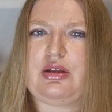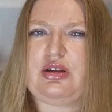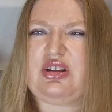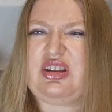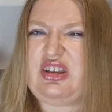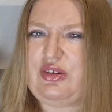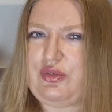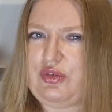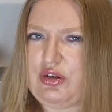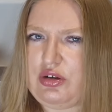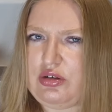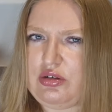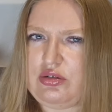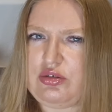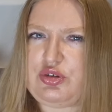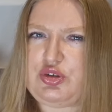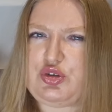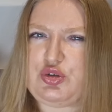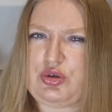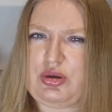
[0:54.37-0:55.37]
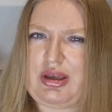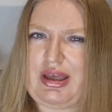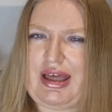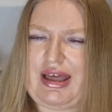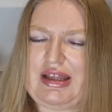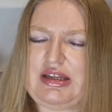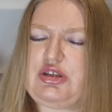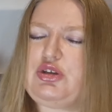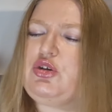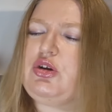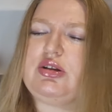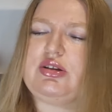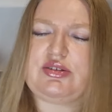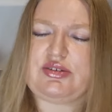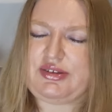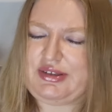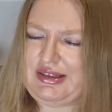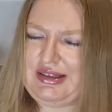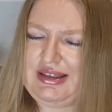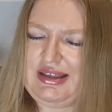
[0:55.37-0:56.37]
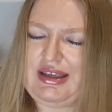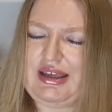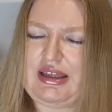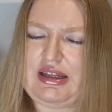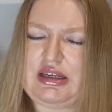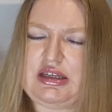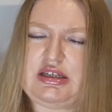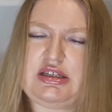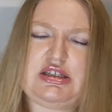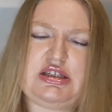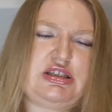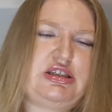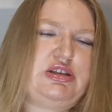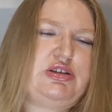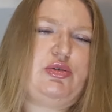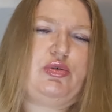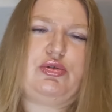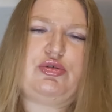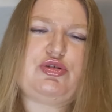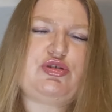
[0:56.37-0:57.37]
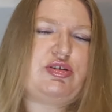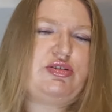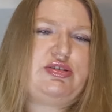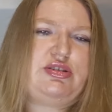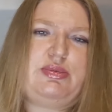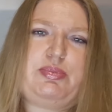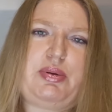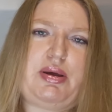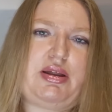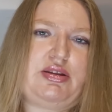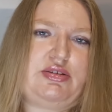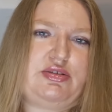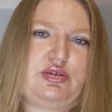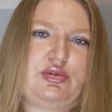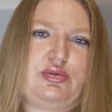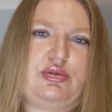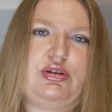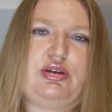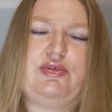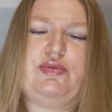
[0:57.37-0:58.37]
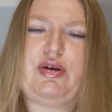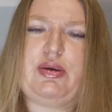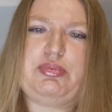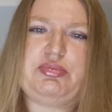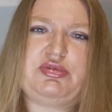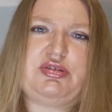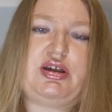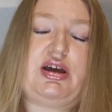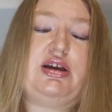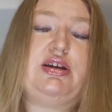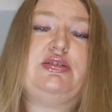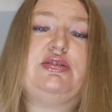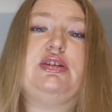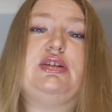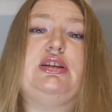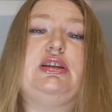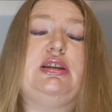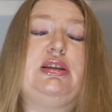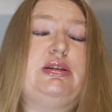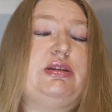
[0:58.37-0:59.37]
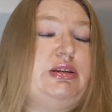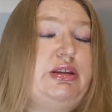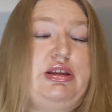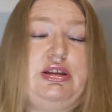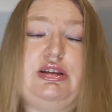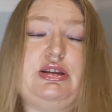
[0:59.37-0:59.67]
difficult to get. You can still get it. It just depends on the websites and it